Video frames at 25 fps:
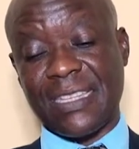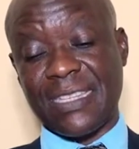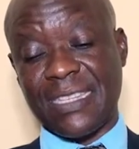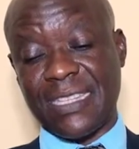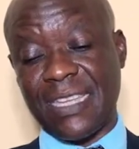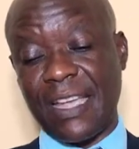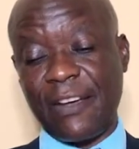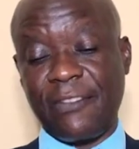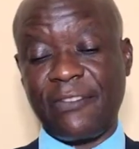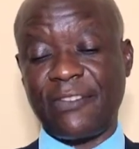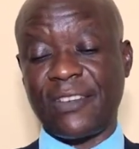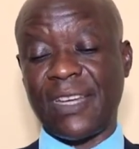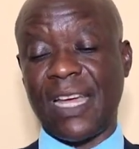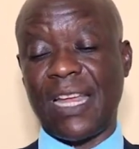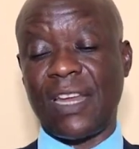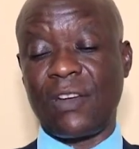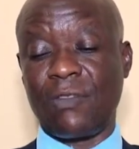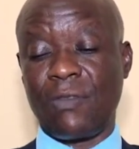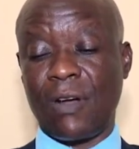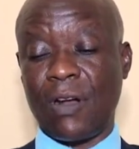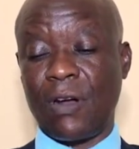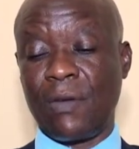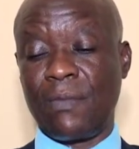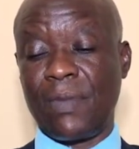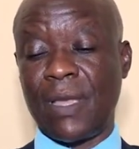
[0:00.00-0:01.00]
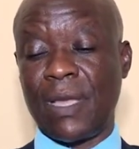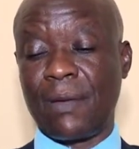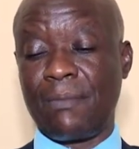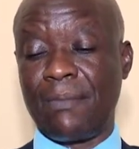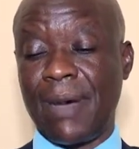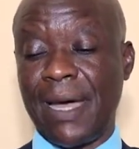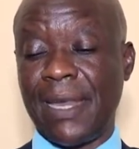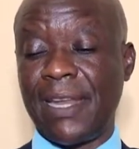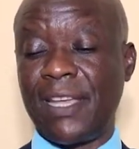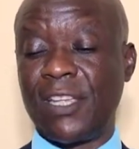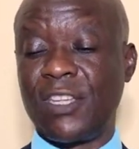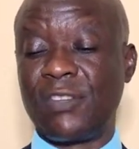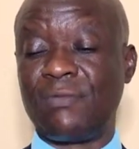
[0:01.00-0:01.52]
safety, and well-being
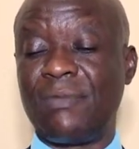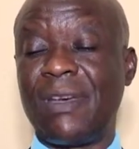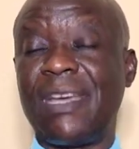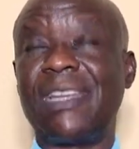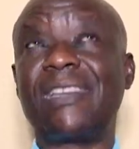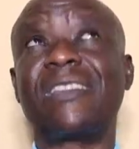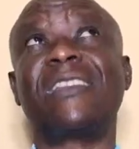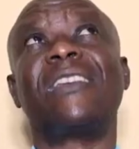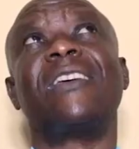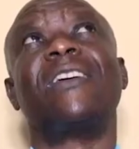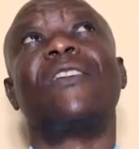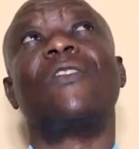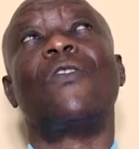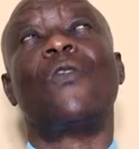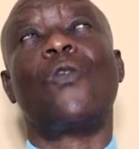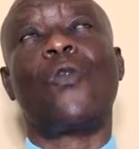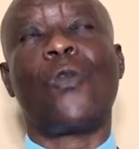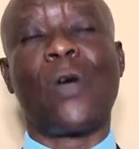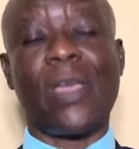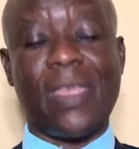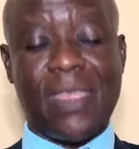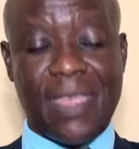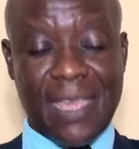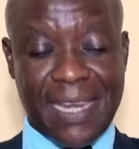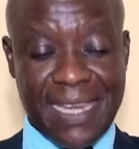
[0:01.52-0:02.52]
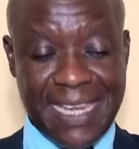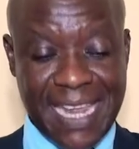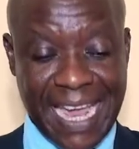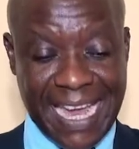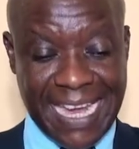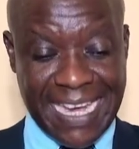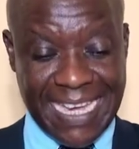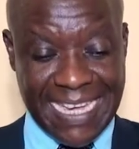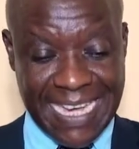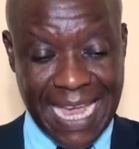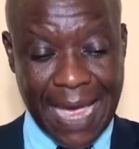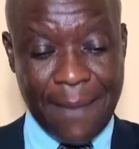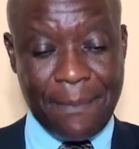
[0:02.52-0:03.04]
management with the
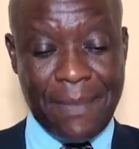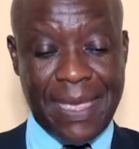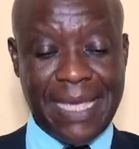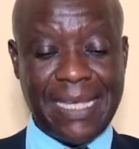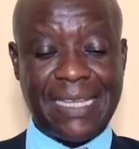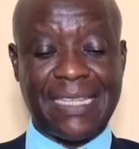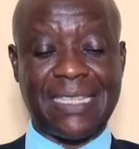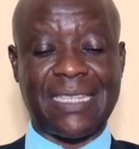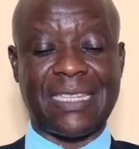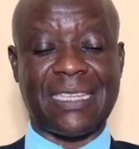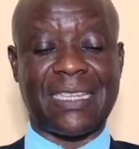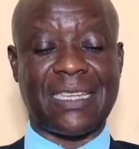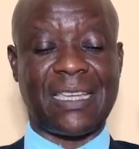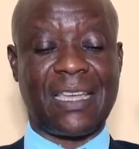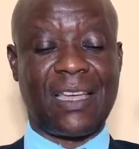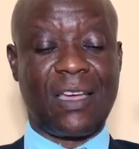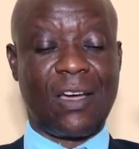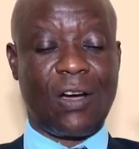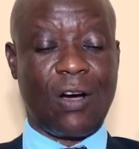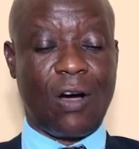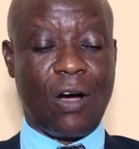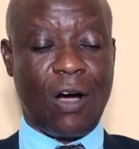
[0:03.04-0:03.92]
dynamics